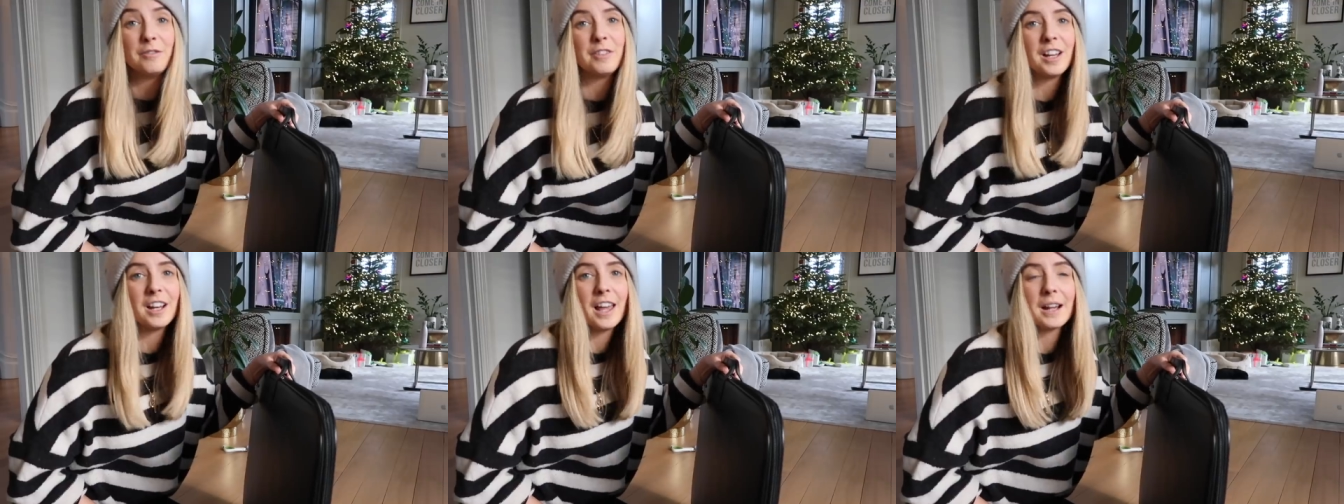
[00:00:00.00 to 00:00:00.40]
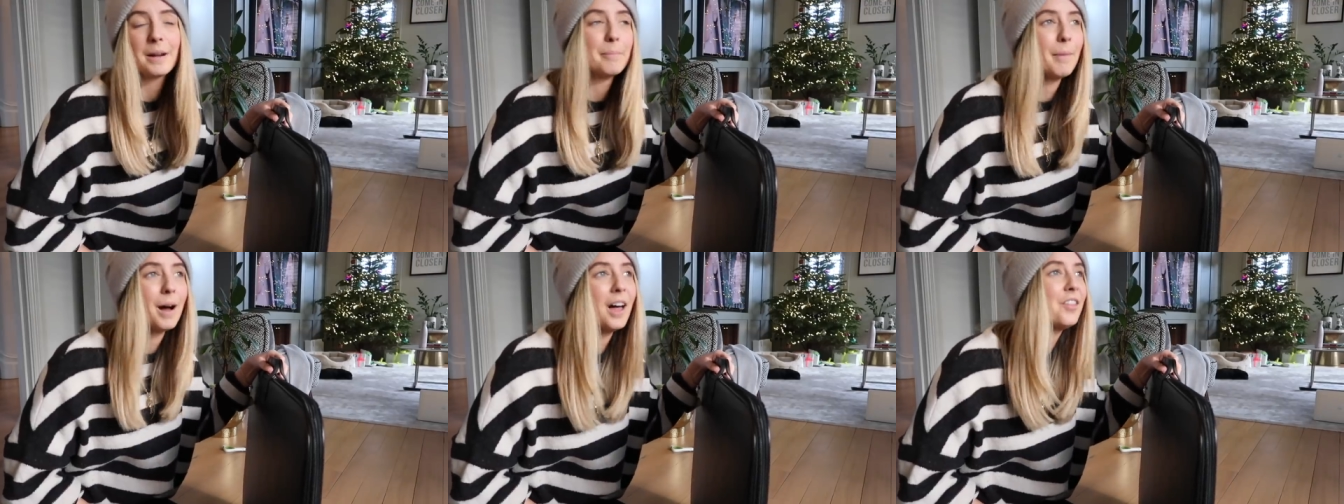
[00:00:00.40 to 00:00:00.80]
for like
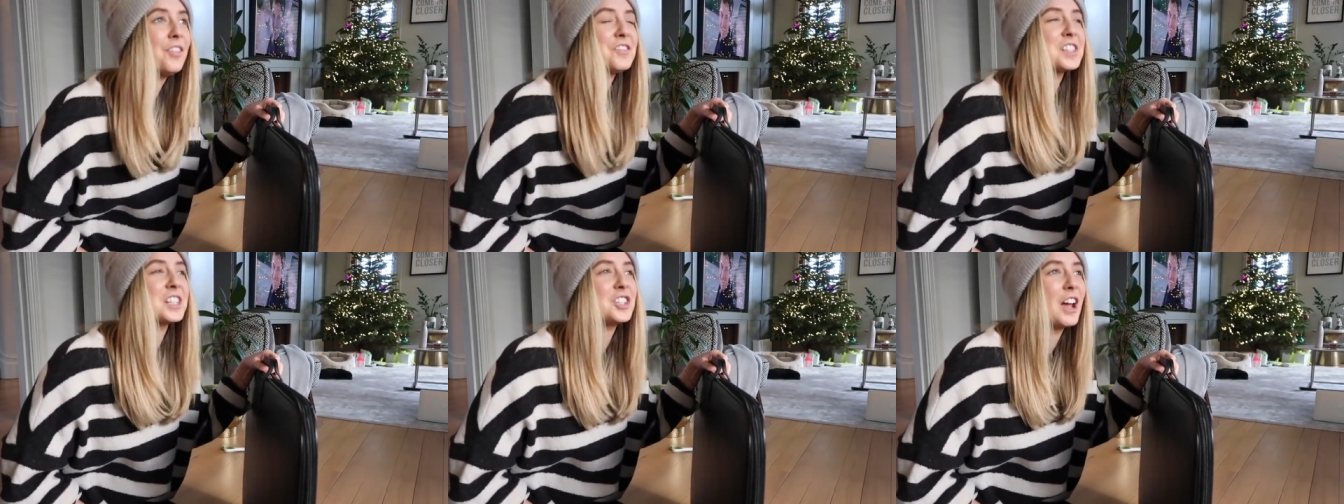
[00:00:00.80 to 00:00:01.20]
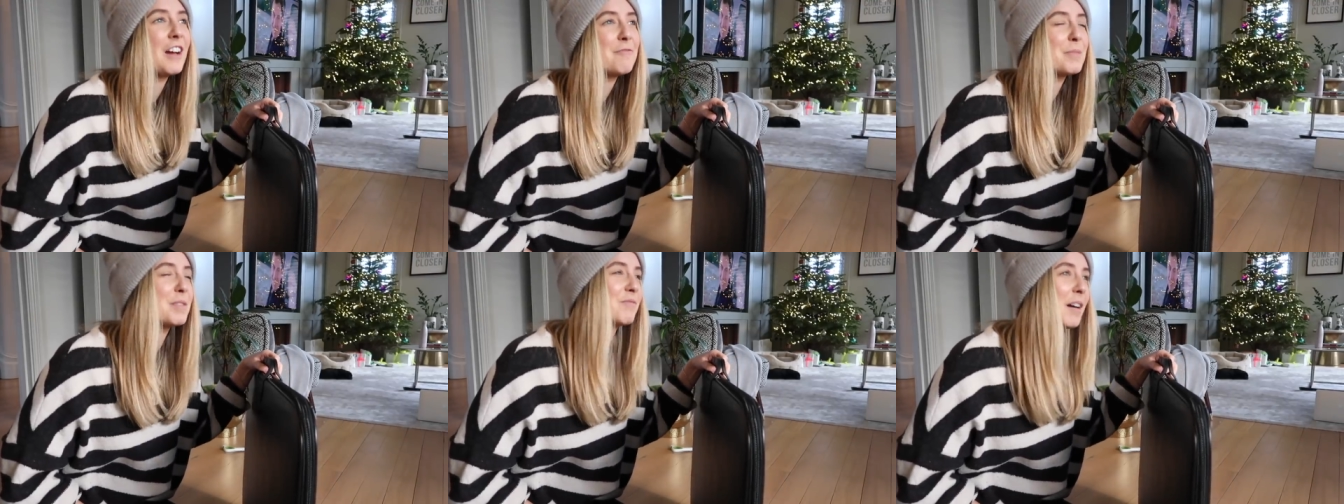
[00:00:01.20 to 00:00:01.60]
months and you
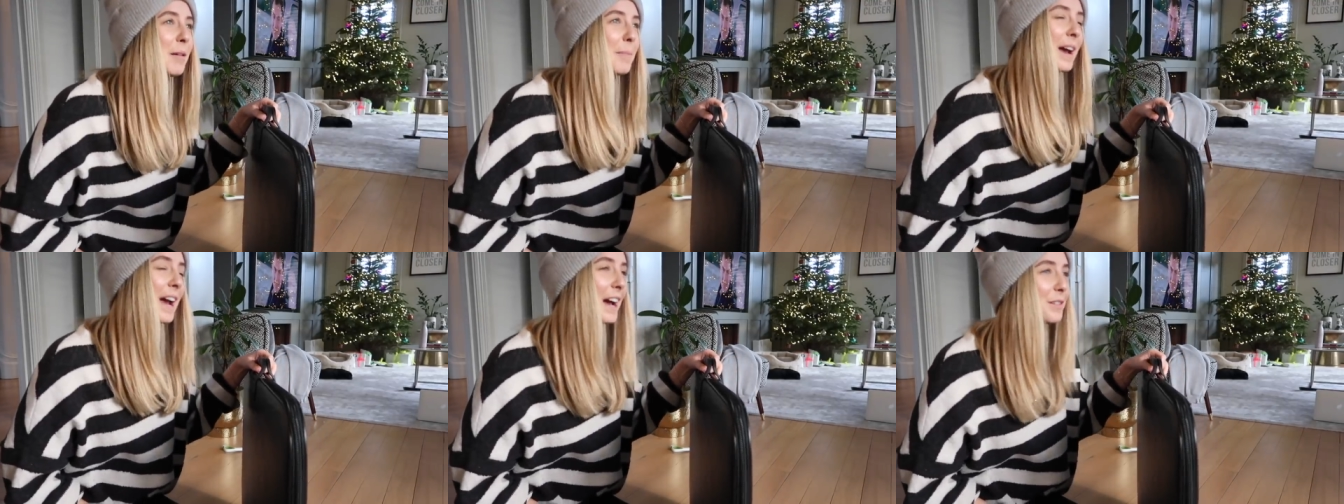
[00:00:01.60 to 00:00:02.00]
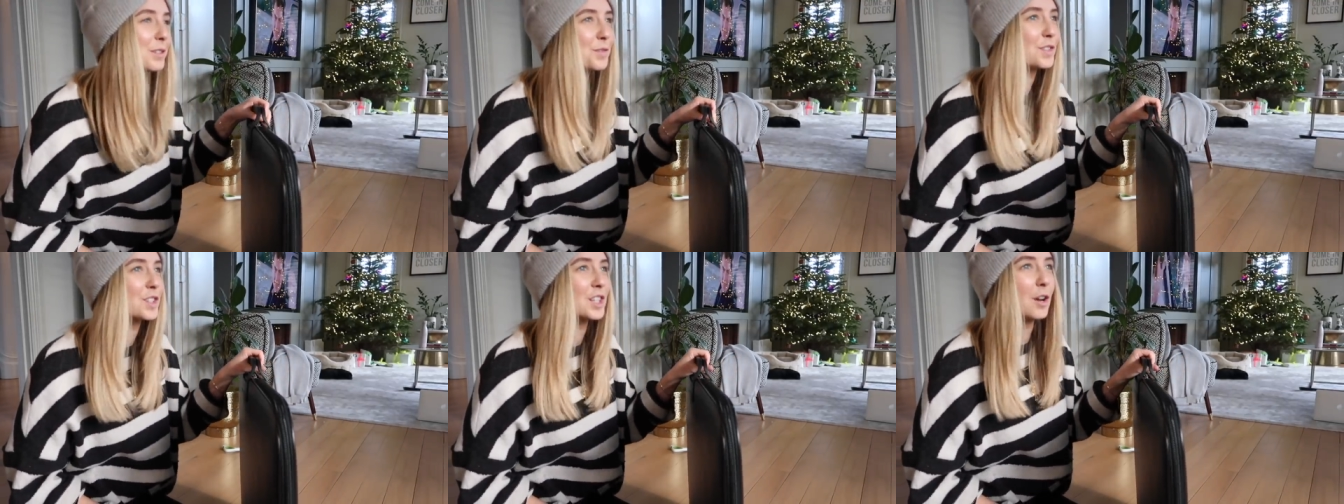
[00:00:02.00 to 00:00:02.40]
haven't been around my
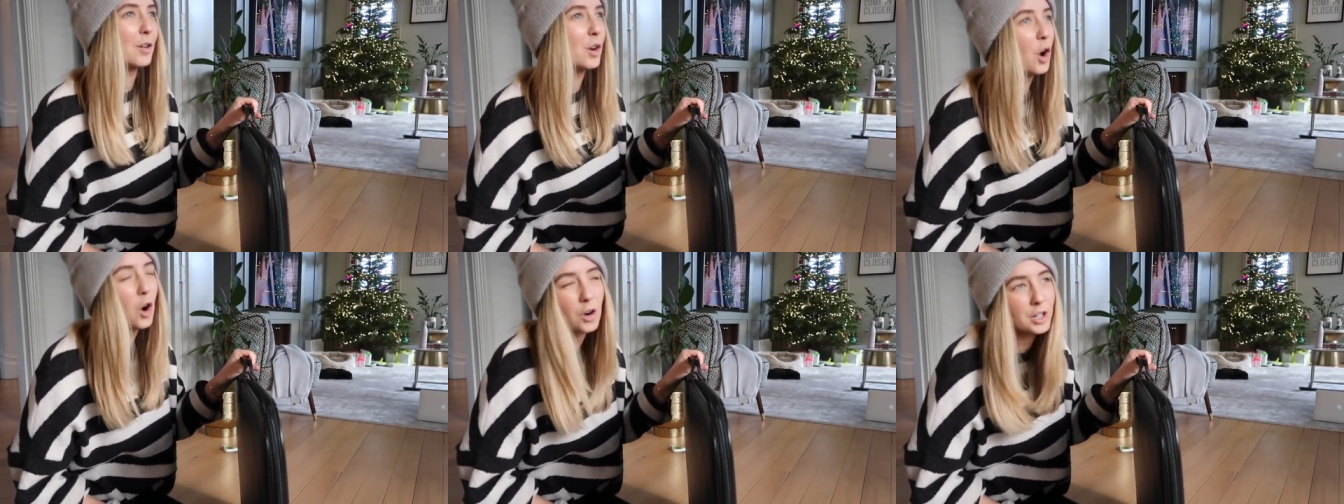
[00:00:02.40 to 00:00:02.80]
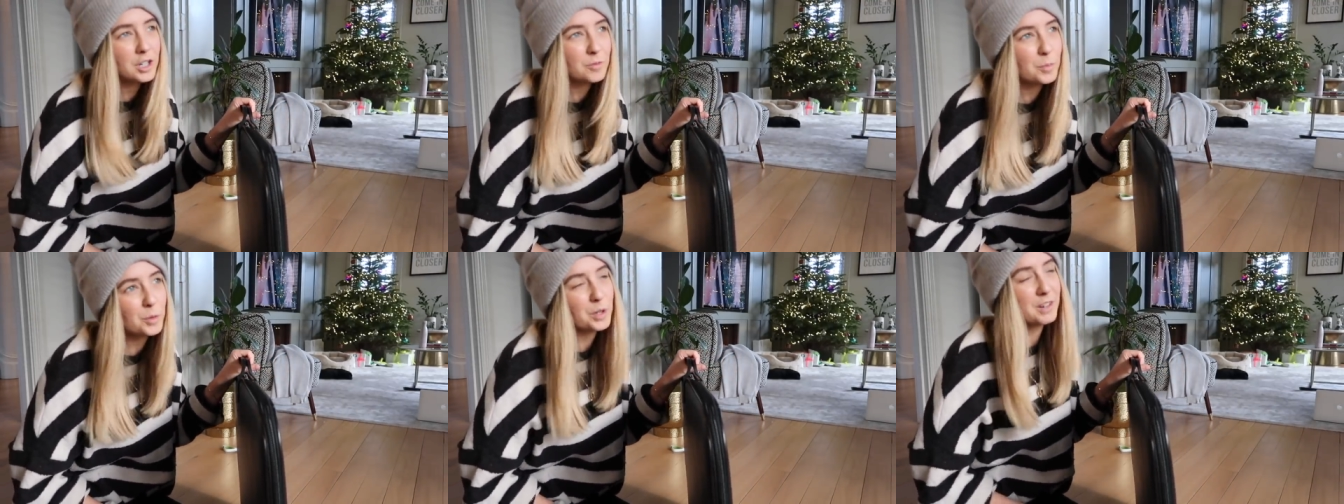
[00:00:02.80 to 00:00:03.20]
house for so long and
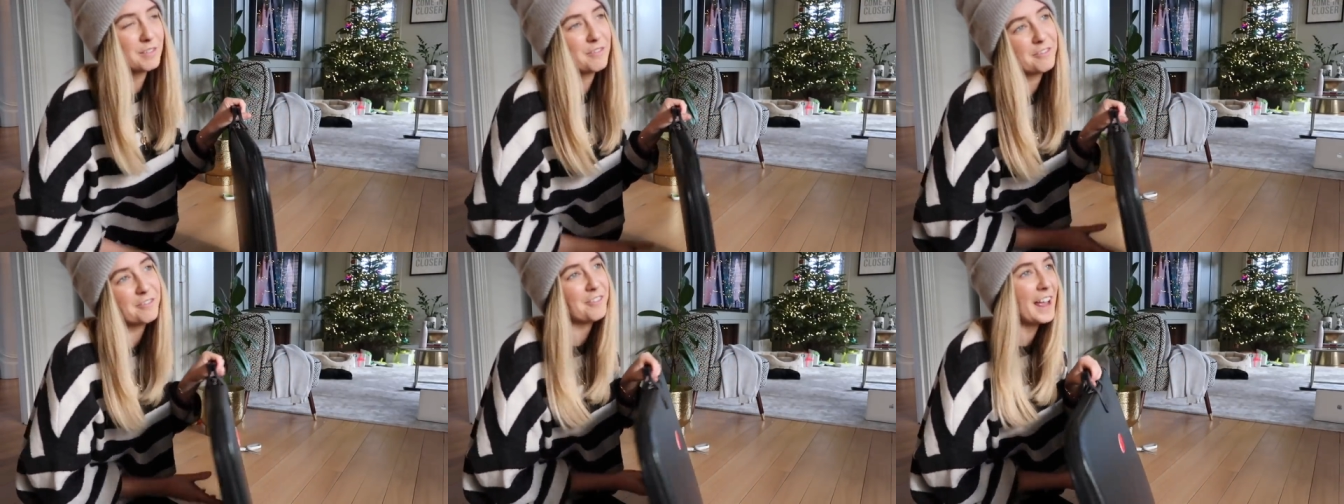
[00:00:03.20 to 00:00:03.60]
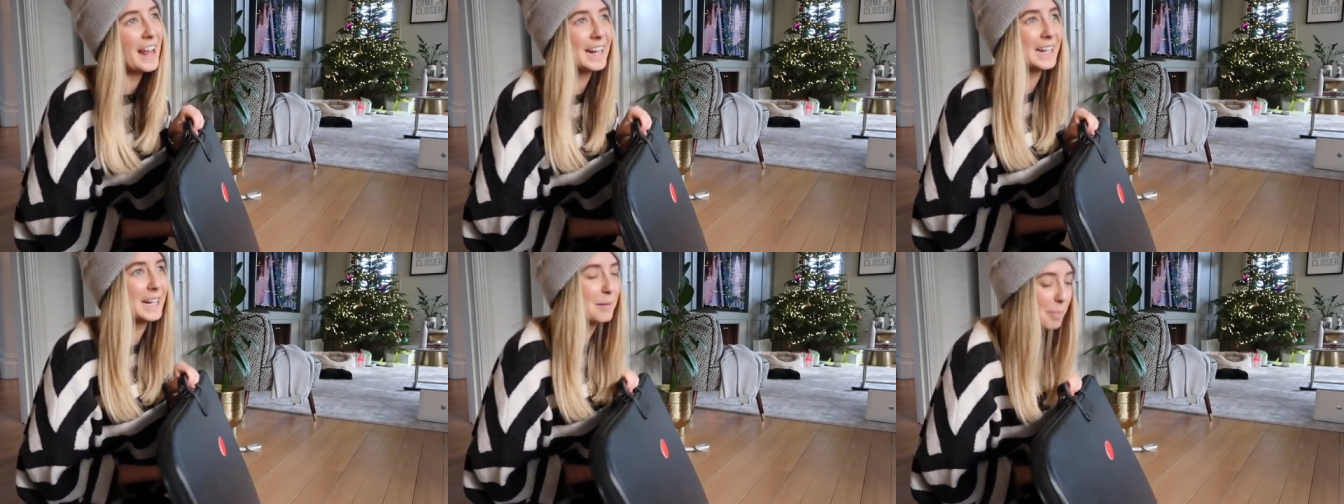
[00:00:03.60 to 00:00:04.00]
you brought your
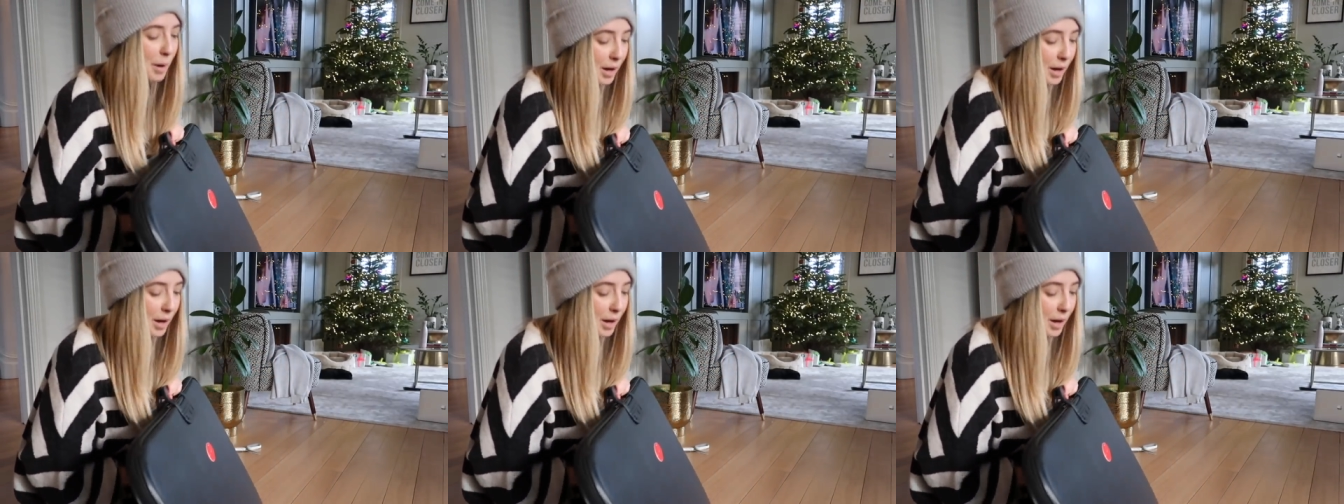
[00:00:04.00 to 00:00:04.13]
fecking